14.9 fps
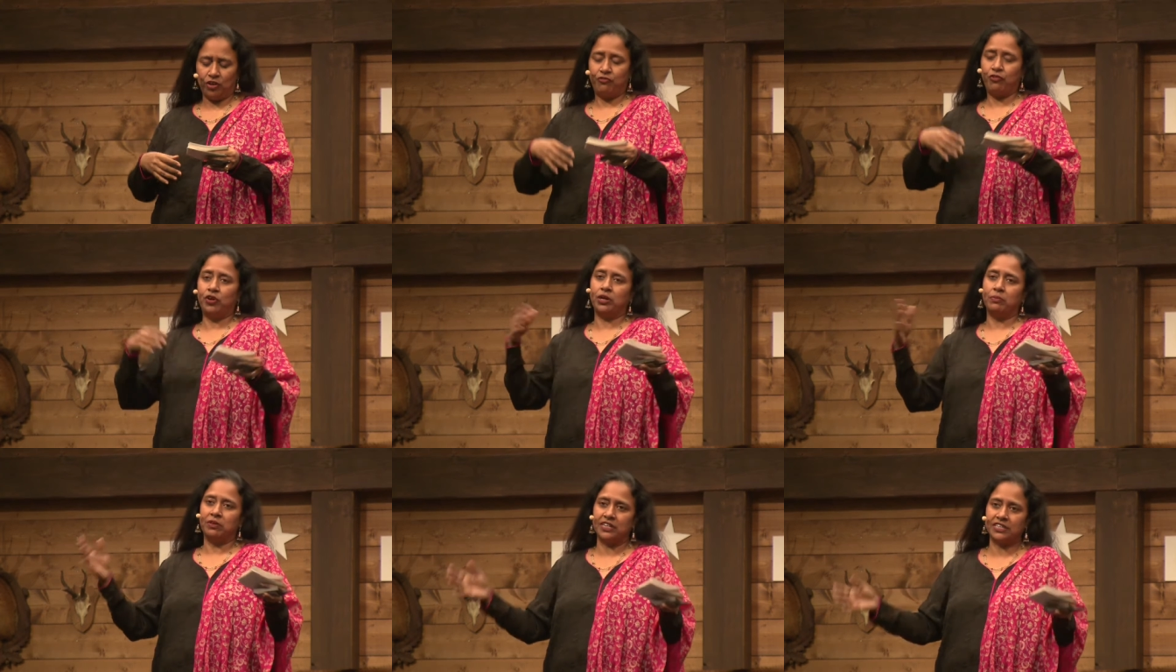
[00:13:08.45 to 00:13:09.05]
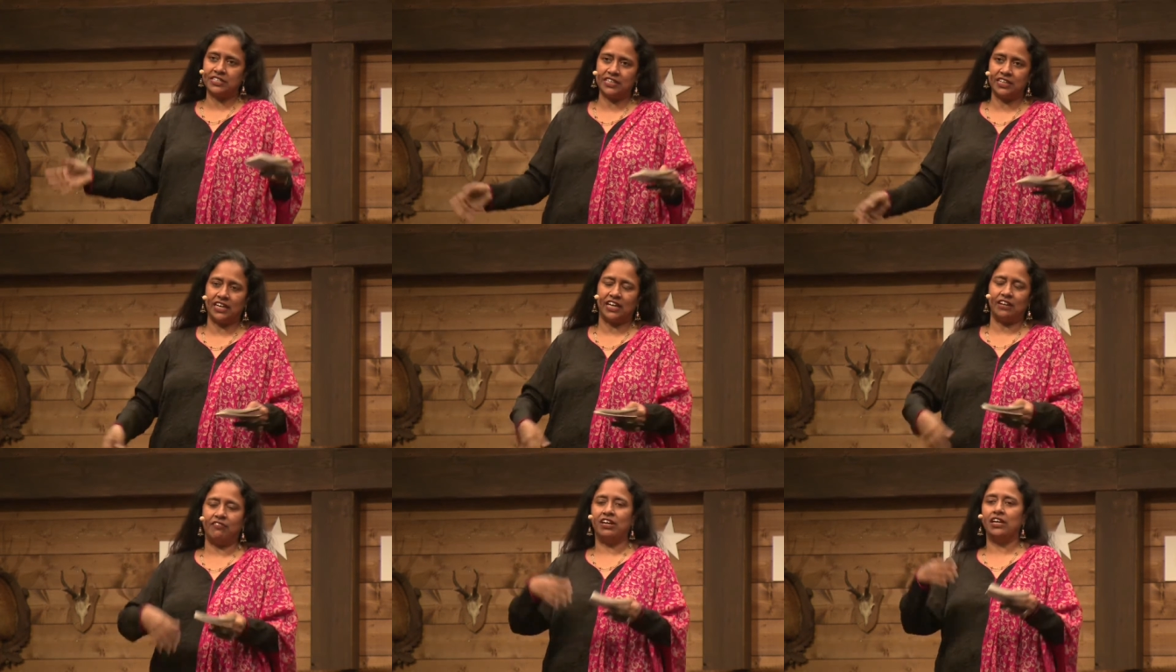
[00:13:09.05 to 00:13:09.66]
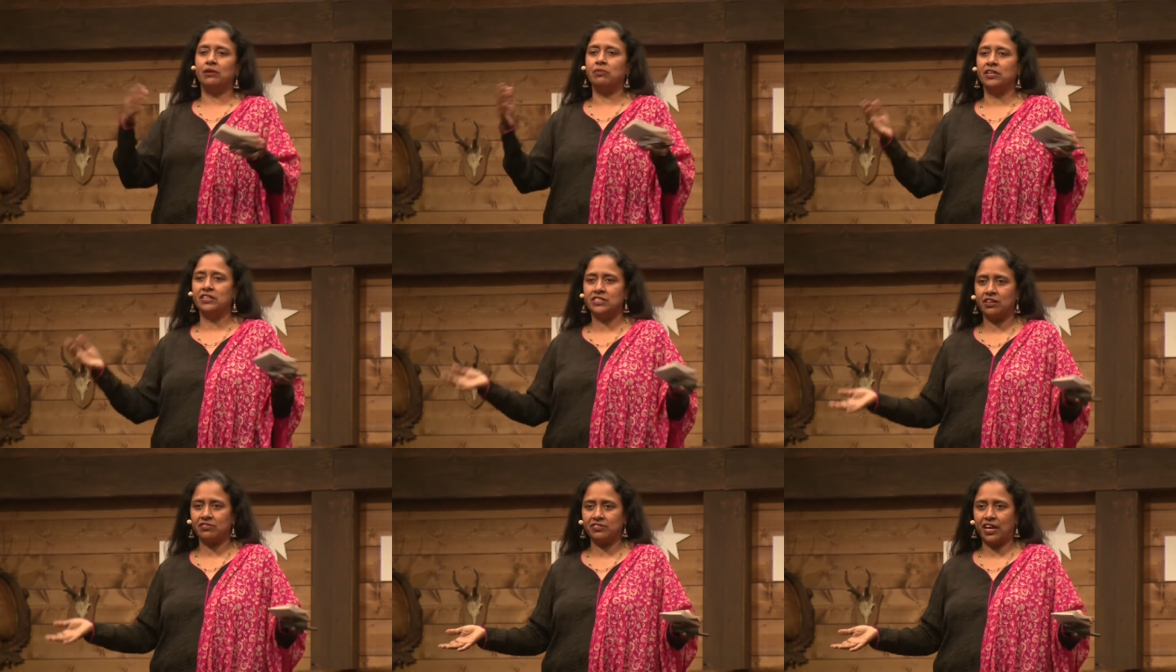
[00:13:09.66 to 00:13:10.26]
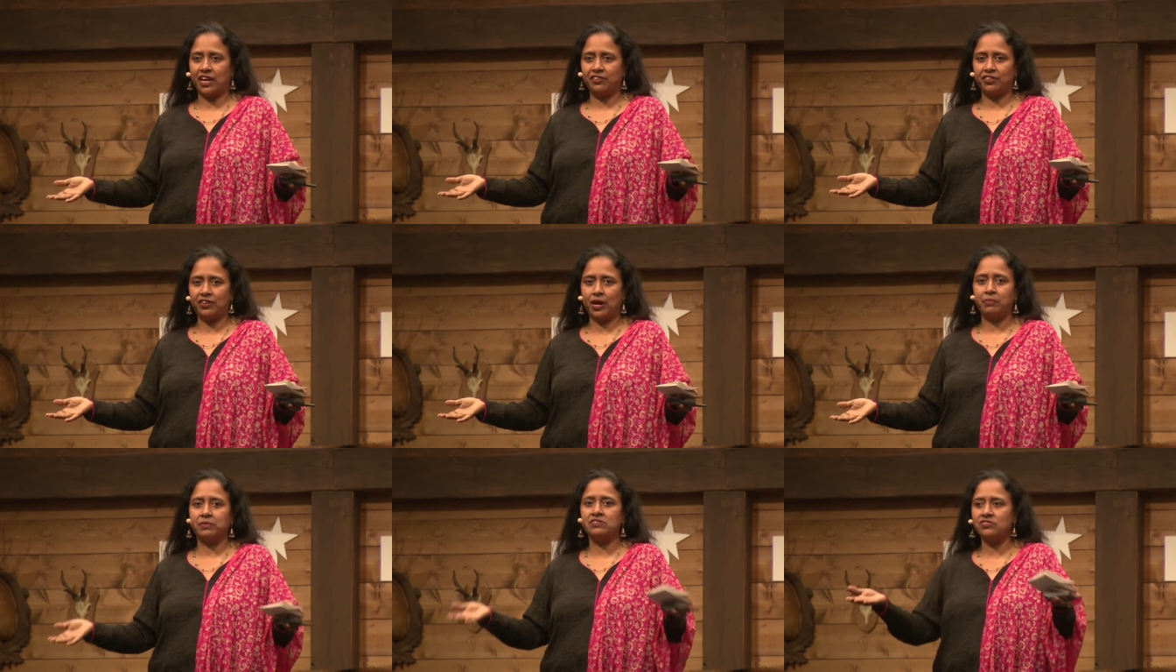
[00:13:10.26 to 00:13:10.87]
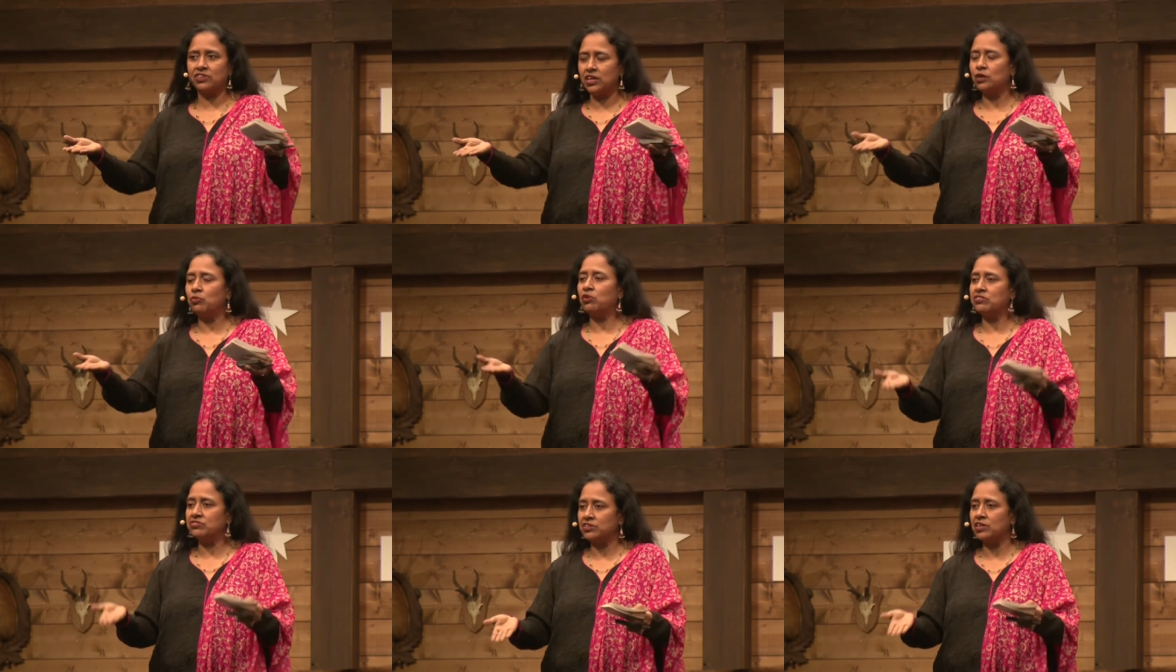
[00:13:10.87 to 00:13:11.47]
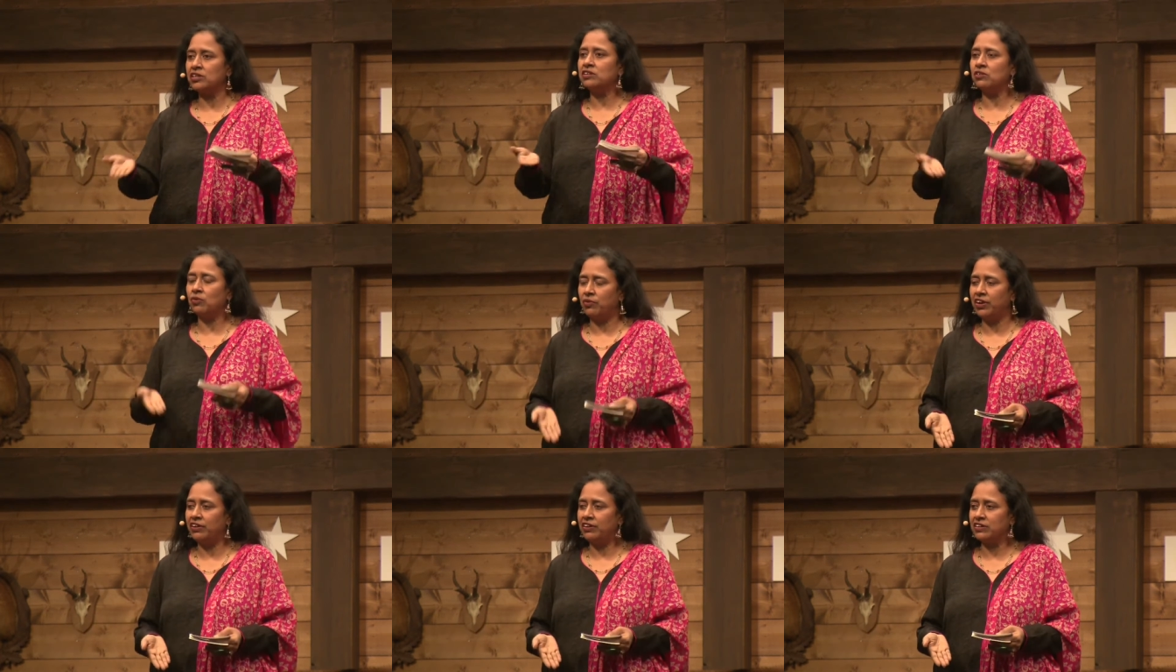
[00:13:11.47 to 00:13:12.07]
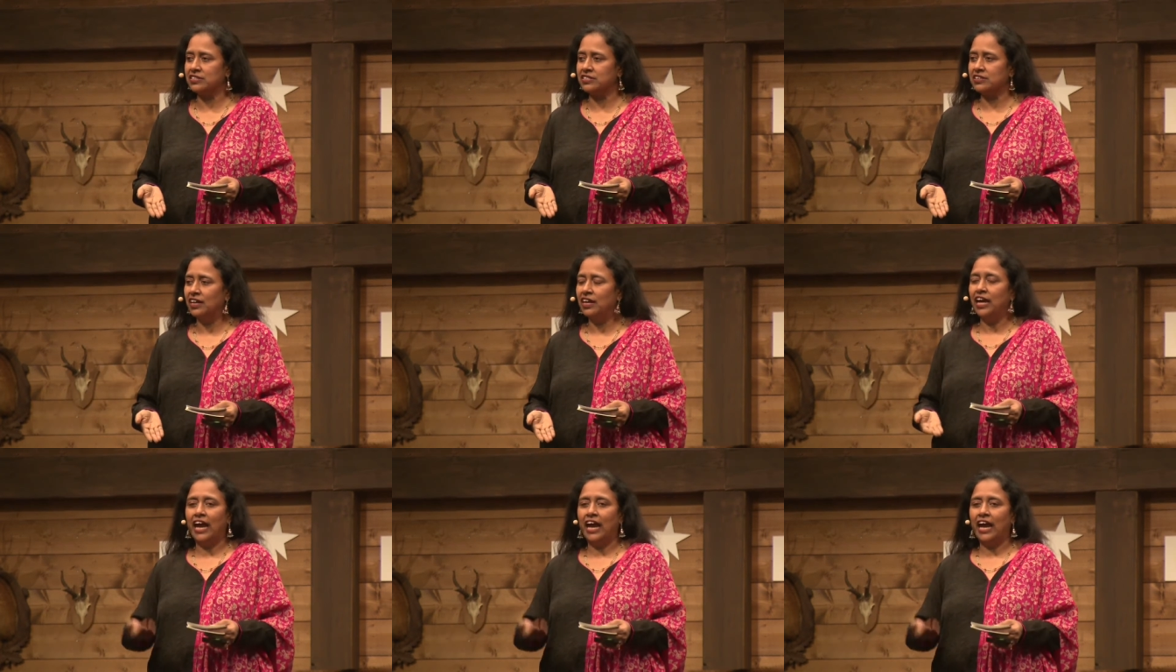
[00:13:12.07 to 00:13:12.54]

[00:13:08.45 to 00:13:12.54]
affordability and availability of sanitary napkins. Really what's needed is awareness.